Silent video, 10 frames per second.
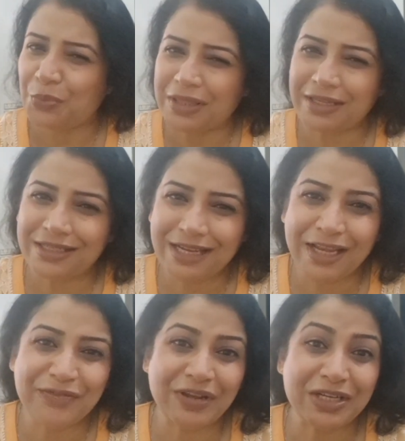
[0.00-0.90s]
When they
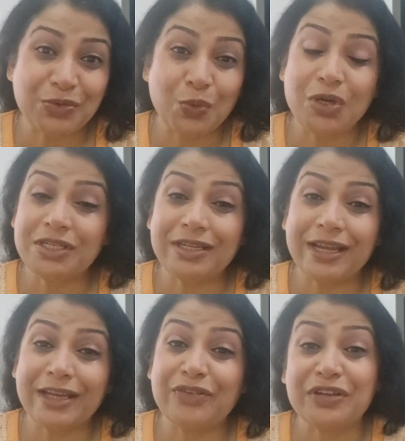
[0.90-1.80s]
dive underwater
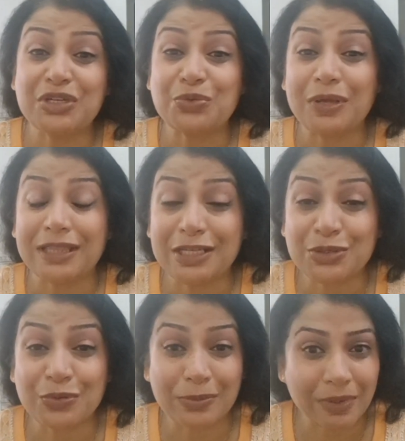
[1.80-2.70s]
like a fish, when they
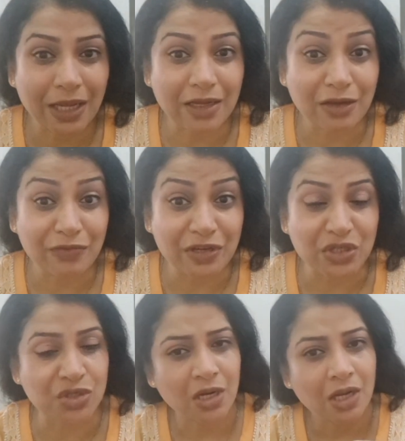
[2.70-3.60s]
swim like a
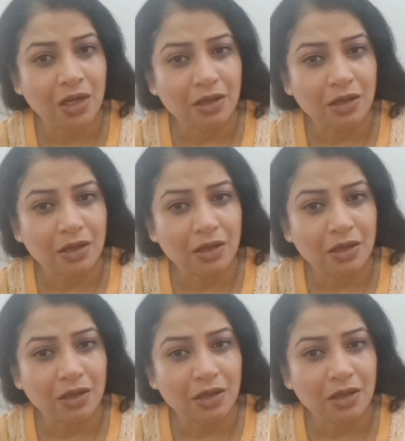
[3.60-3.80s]
fish,